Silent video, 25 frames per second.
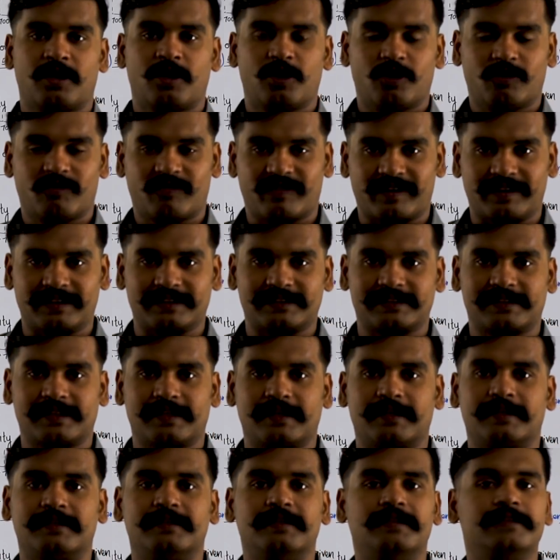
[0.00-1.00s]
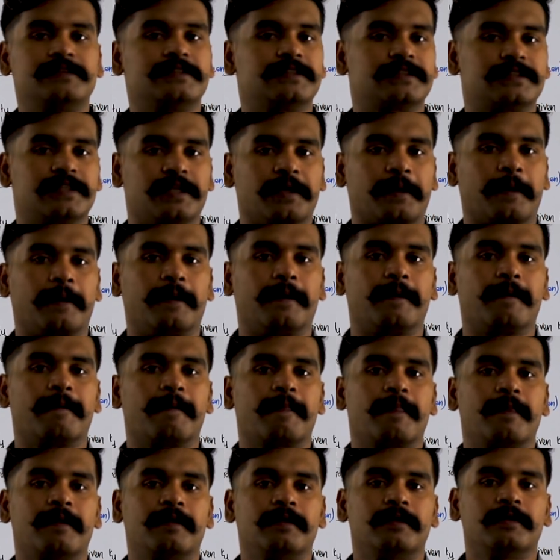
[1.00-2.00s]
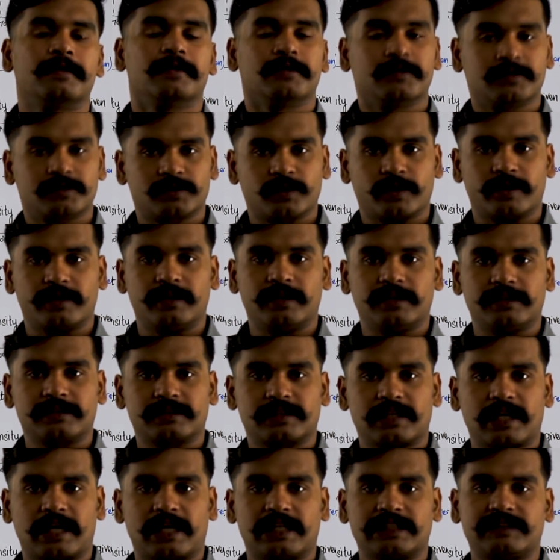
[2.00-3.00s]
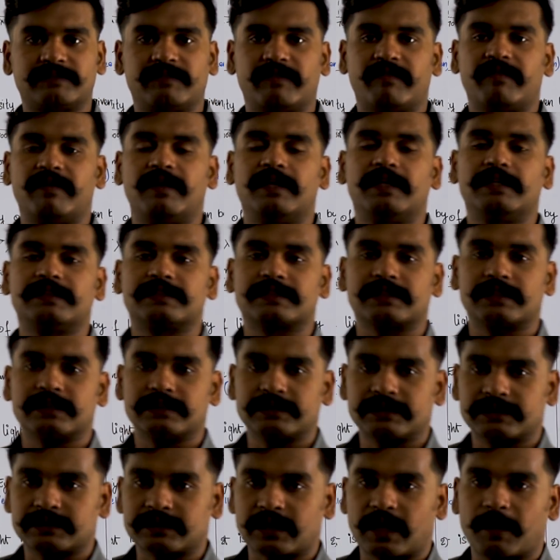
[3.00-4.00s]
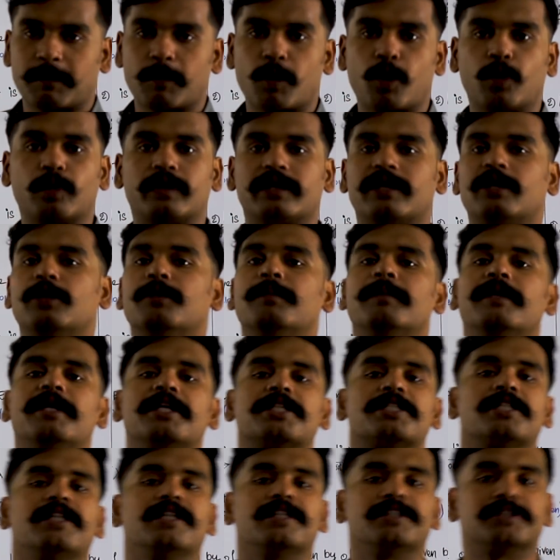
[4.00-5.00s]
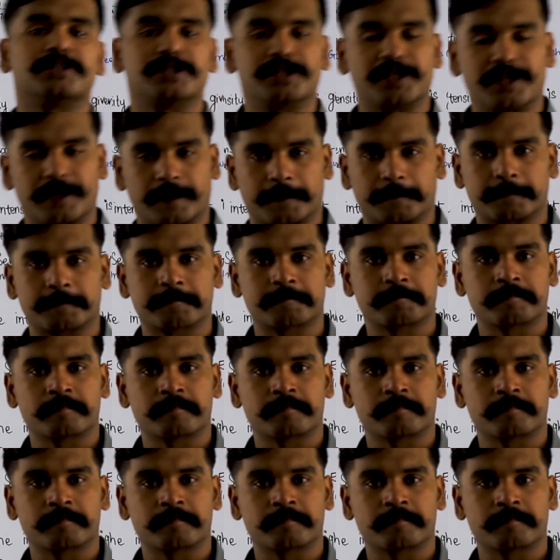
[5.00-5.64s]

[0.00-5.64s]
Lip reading: Hello friends, this is Nikhil. So in this class we will discuss about illumination engineering